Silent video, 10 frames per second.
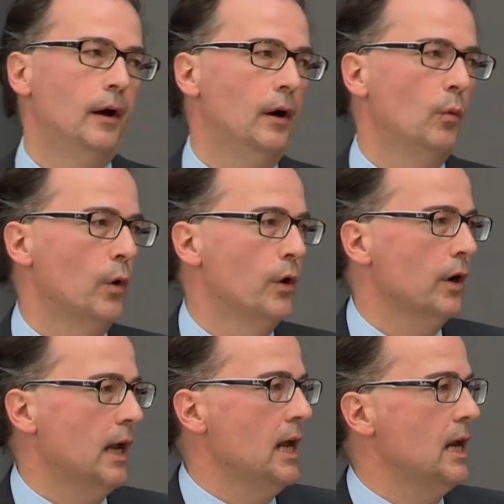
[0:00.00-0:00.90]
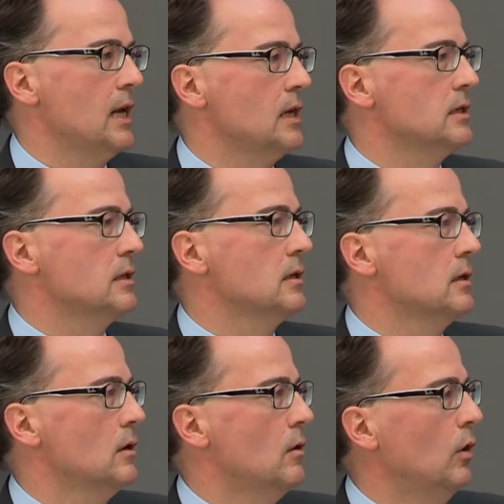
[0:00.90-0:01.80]
work is
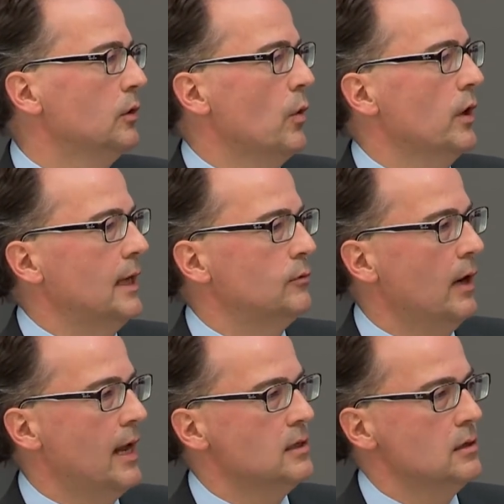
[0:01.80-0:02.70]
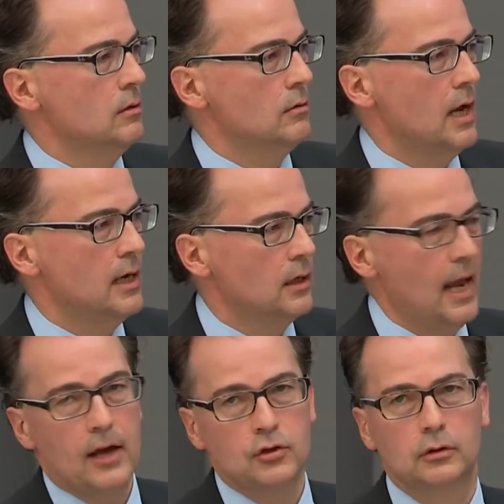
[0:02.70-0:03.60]
all the work that relates to
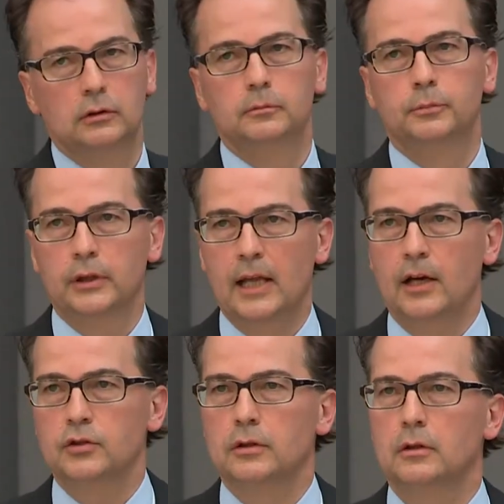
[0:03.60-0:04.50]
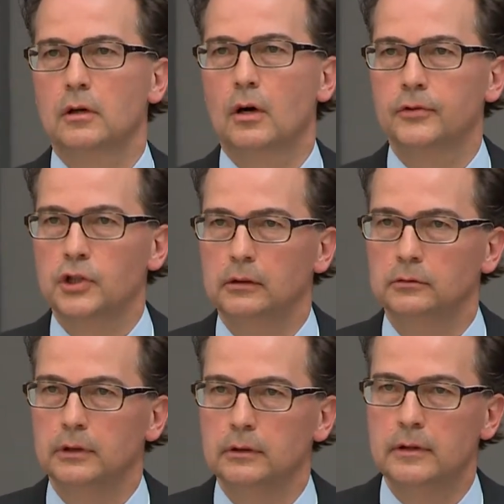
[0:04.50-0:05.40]
international protection of children.